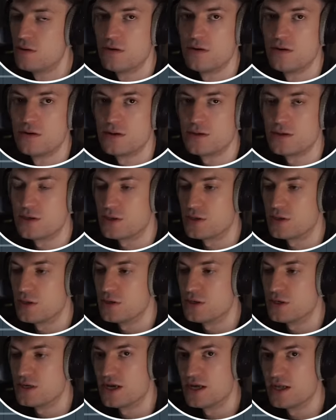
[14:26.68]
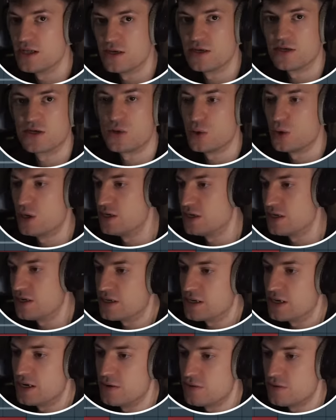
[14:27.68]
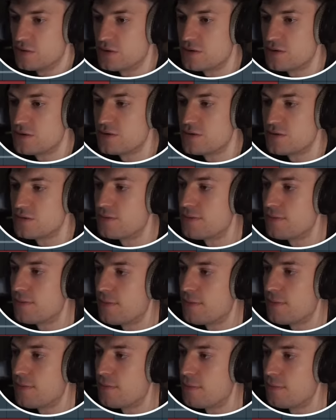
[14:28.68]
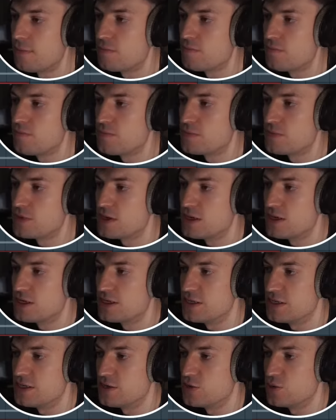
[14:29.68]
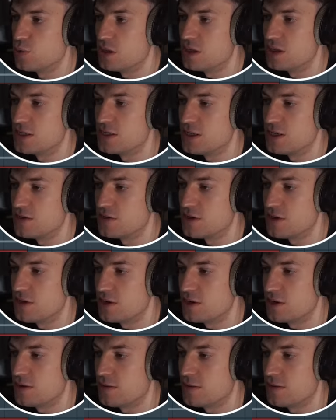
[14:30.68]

So you start to get these crazy sounds. So let's listen to what this sounds like.